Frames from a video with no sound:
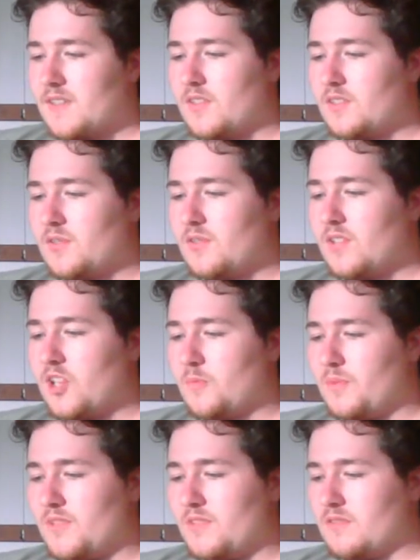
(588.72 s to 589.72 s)
The door
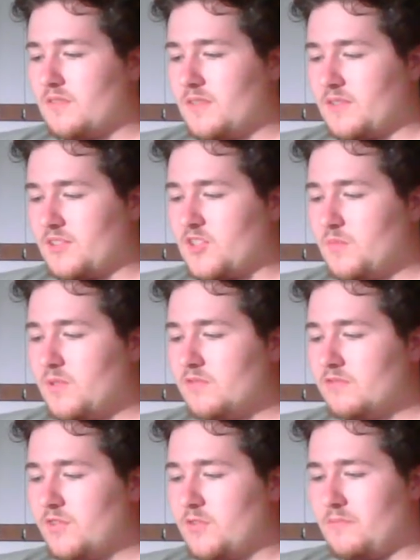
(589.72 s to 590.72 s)
opens to reveal a
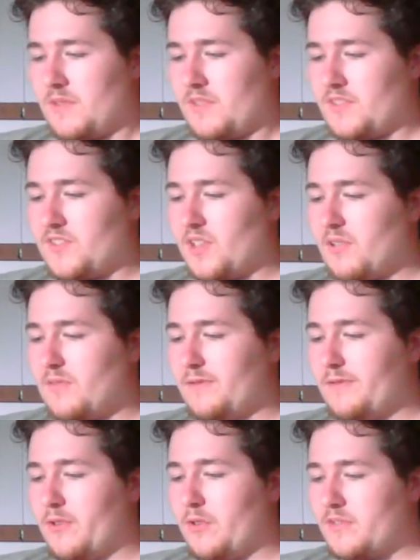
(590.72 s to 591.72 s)
small room with a stone
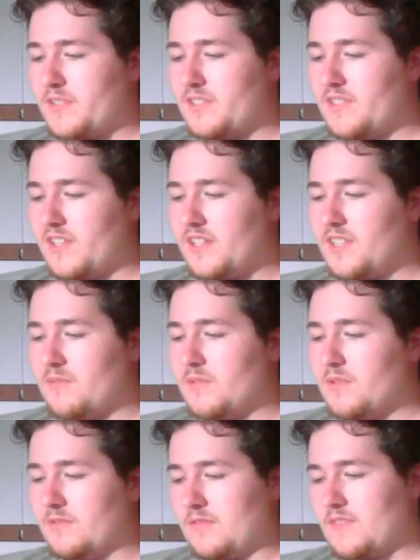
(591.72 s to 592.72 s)
floor and dirty
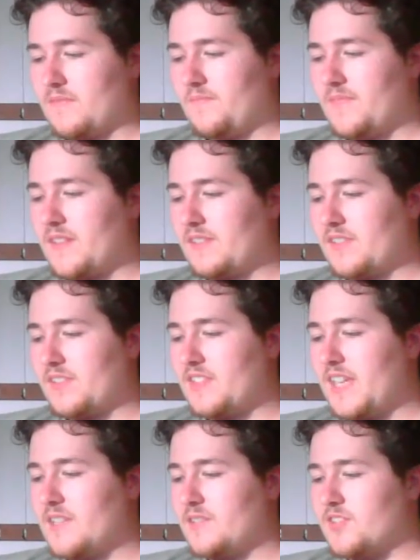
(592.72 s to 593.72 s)
walls. There is a
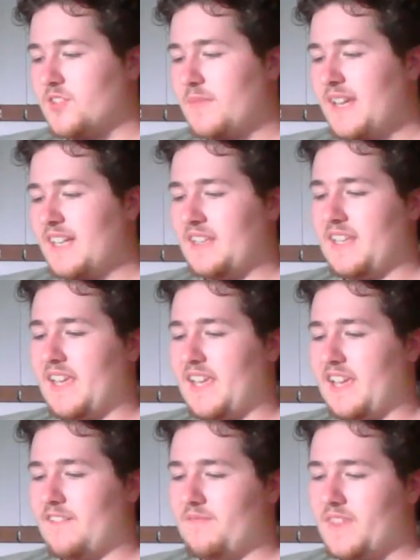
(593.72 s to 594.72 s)
stale smell in the
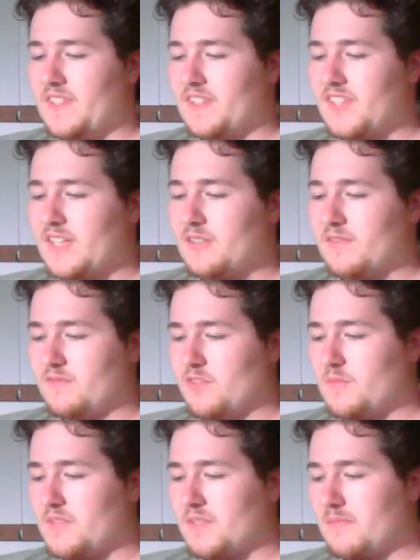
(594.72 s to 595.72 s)
air. In the centre of the
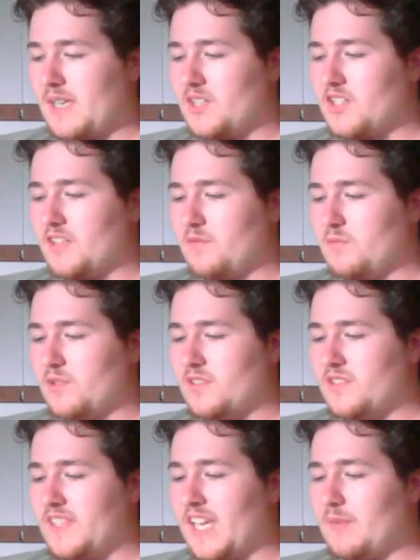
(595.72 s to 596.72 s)
room is a makeshift
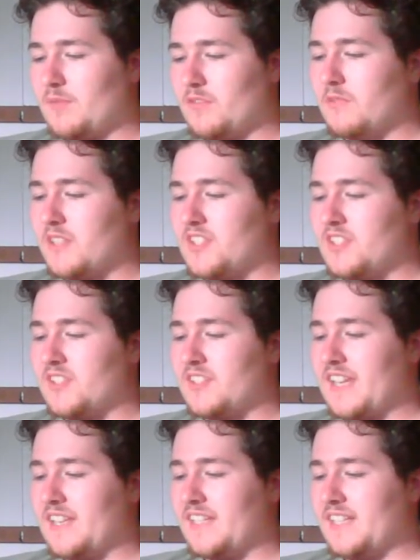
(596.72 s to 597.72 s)
wooden table on which is
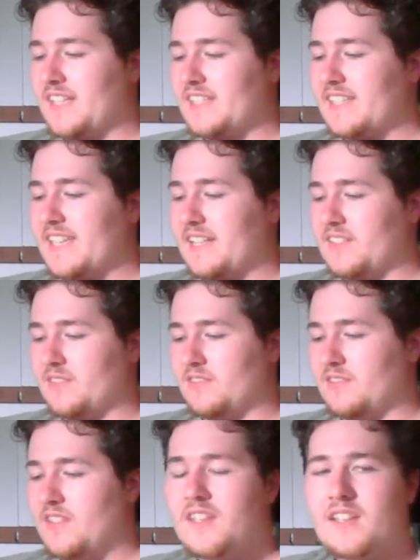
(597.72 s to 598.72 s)
standing a lit
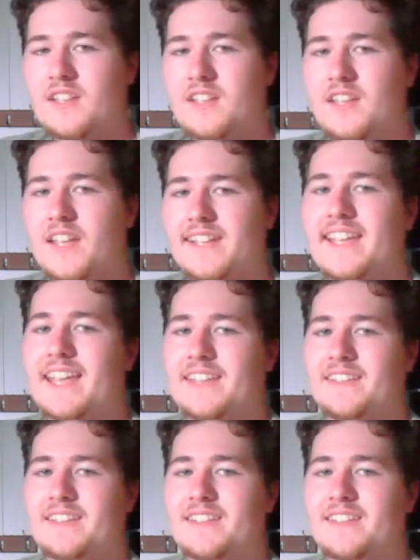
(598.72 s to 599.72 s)
candle.
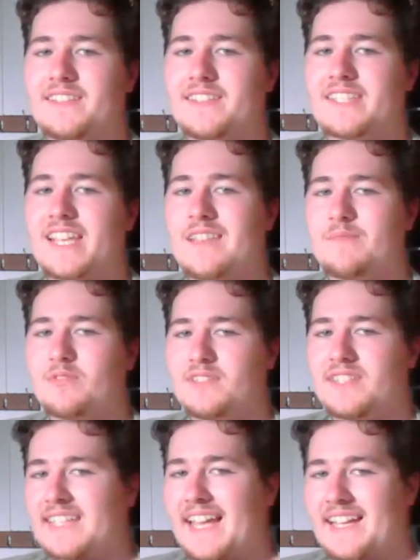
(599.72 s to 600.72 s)
Again, the table
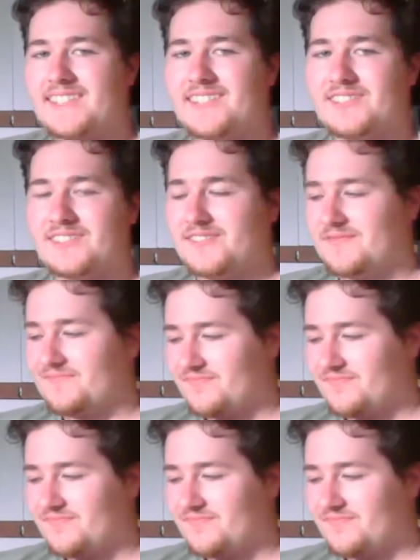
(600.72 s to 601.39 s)
and the candle.